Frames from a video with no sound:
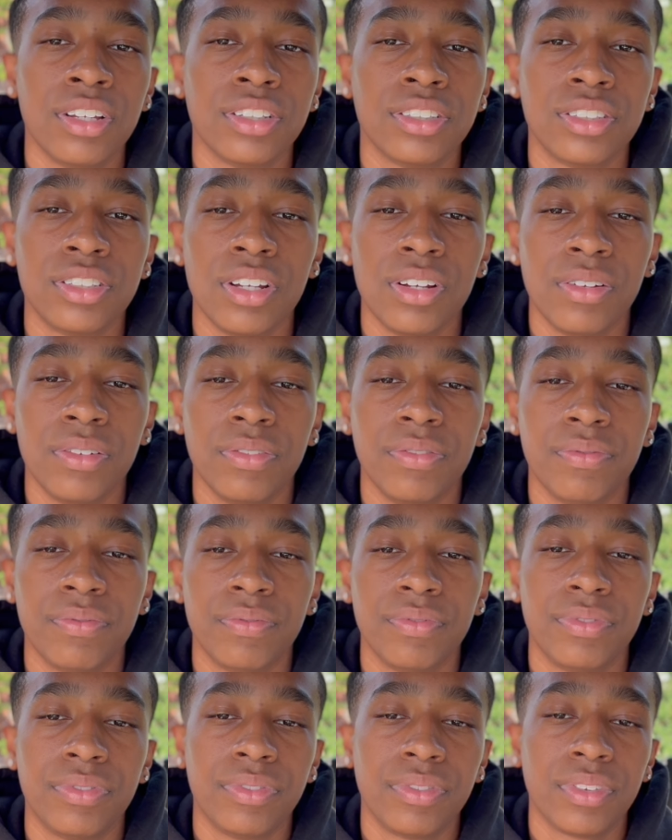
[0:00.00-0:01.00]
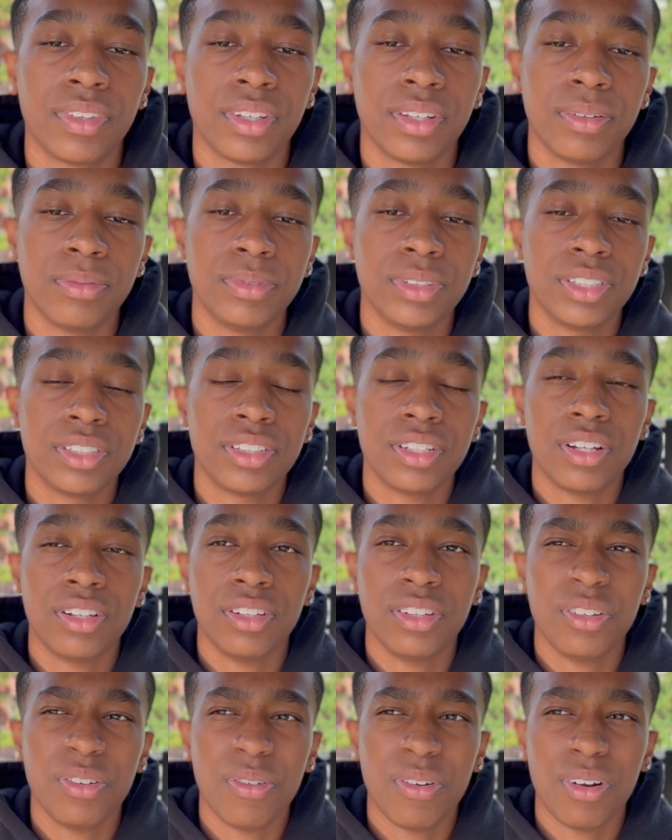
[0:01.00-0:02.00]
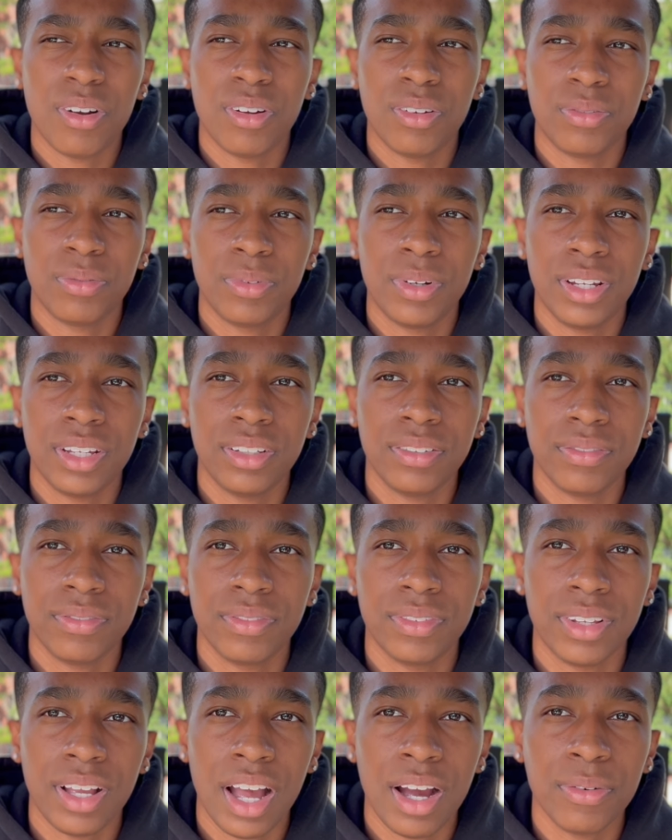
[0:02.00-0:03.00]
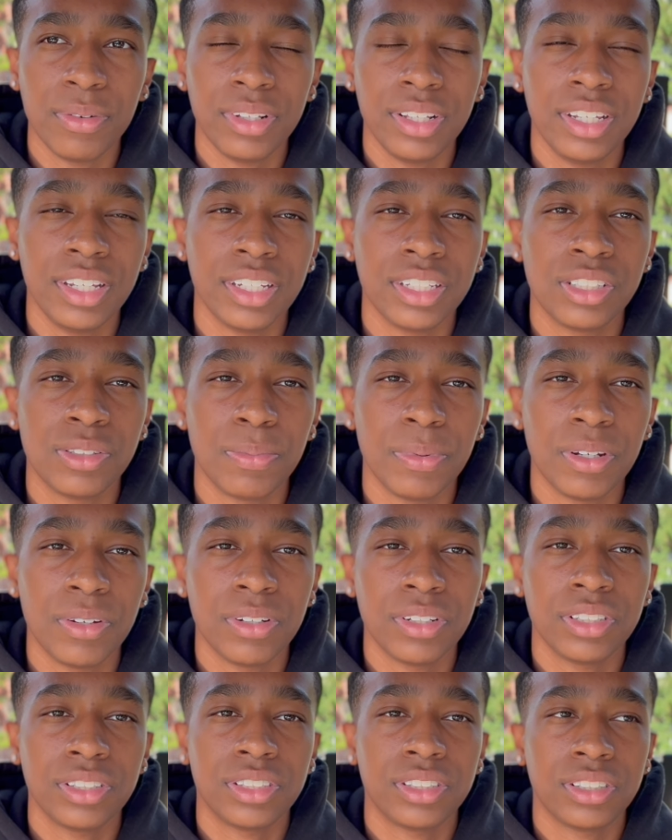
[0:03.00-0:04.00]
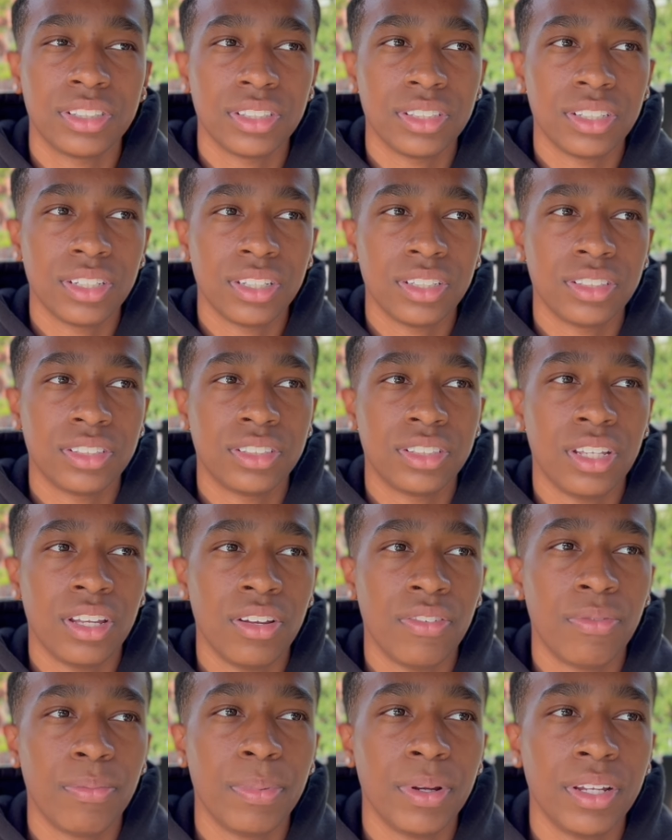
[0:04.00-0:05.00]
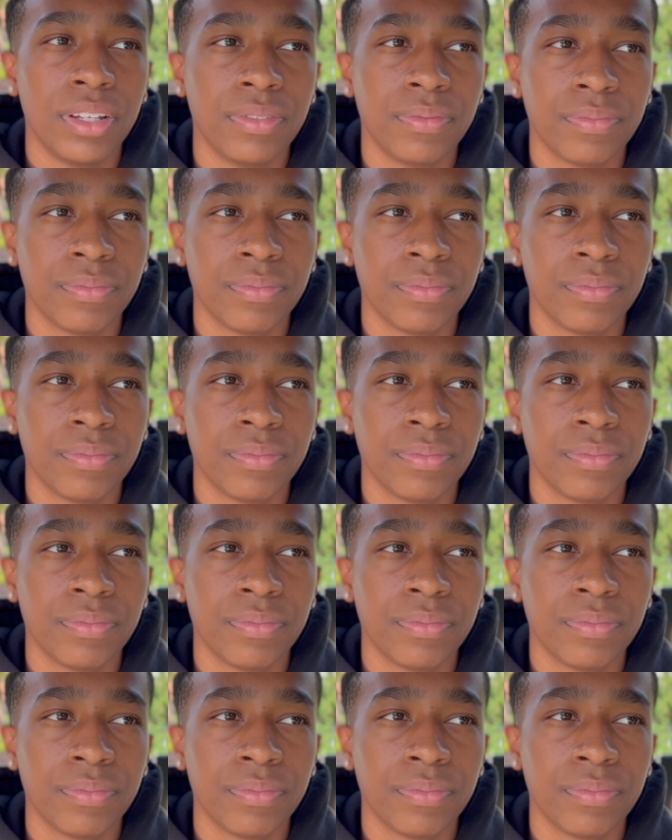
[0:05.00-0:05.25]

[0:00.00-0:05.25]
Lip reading: So I'm just telling you on what I really experienced and stuff, but